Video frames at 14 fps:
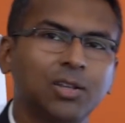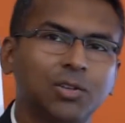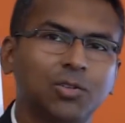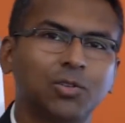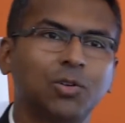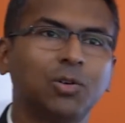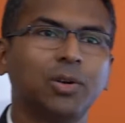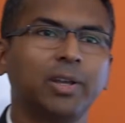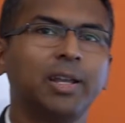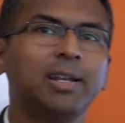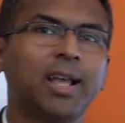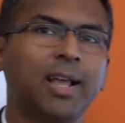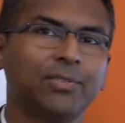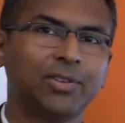So
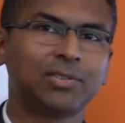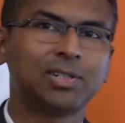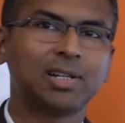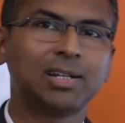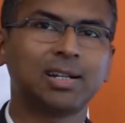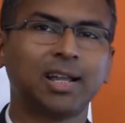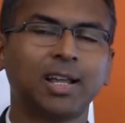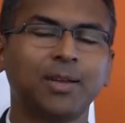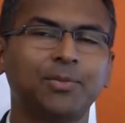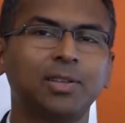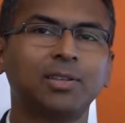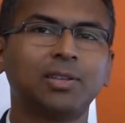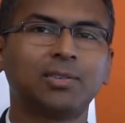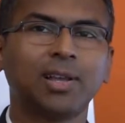in Kansas State, I have
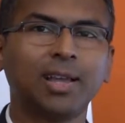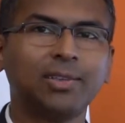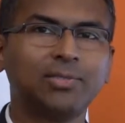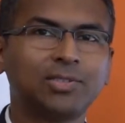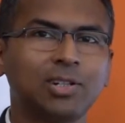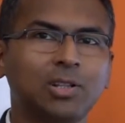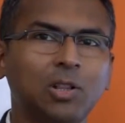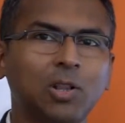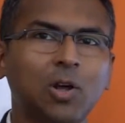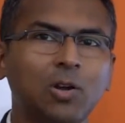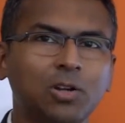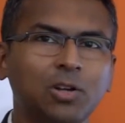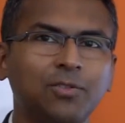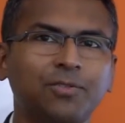synthesized a
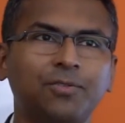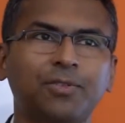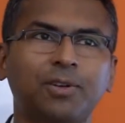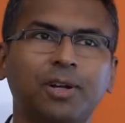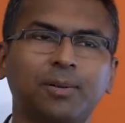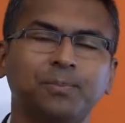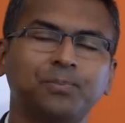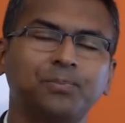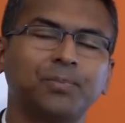lot of